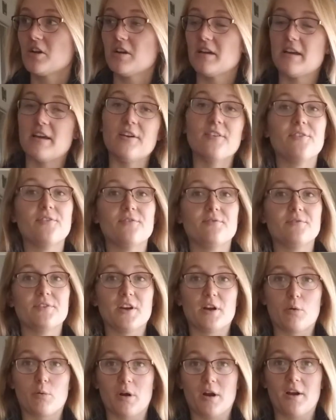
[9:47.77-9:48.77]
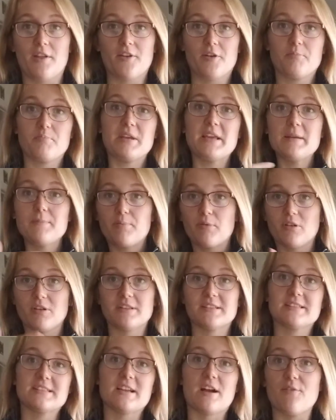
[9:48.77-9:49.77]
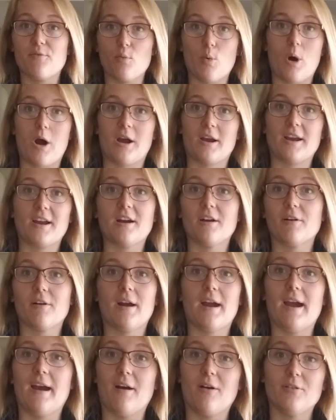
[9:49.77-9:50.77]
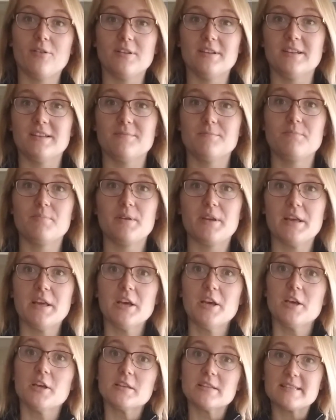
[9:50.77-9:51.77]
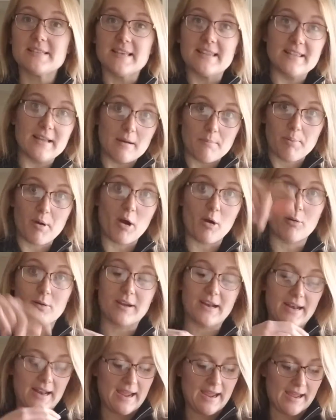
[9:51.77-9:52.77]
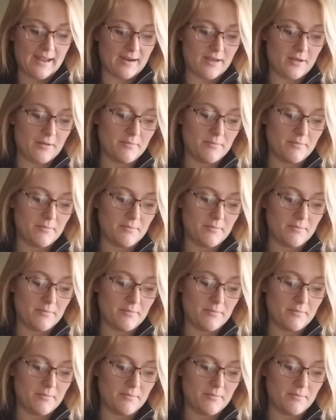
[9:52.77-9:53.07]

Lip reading: if there were other people and stuff walking around and be sitting there poking at him,